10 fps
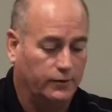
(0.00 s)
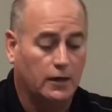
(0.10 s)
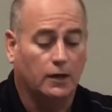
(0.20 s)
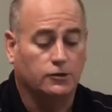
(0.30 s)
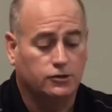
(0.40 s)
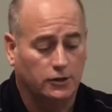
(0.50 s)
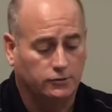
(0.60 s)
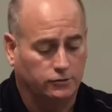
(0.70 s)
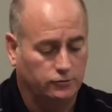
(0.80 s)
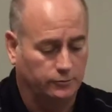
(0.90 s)
the
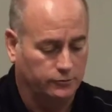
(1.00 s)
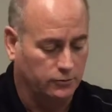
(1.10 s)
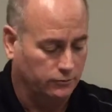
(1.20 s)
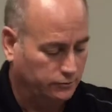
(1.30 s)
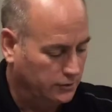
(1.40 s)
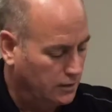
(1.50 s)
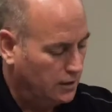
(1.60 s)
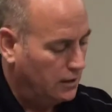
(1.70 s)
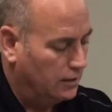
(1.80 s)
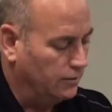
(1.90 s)
unshunted tombstones,
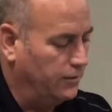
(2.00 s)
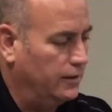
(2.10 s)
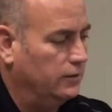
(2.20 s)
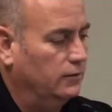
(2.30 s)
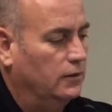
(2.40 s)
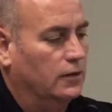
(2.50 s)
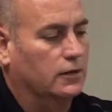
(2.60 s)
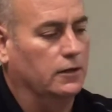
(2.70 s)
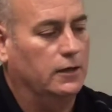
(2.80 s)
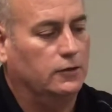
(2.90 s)
then
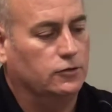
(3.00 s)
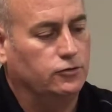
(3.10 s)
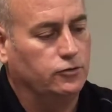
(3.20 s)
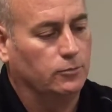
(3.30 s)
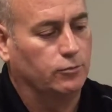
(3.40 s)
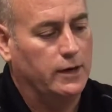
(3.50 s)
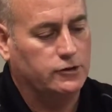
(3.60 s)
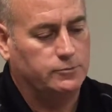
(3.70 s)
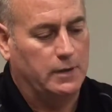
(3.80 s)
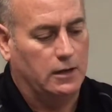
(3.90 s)
connect to your
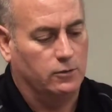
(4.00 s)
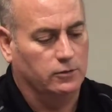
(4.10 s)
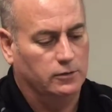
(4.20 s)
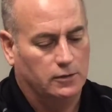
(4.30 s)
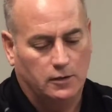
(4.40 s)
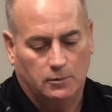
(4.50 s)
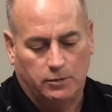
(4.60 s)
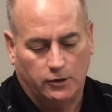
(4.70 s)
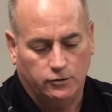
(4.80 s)
branch power by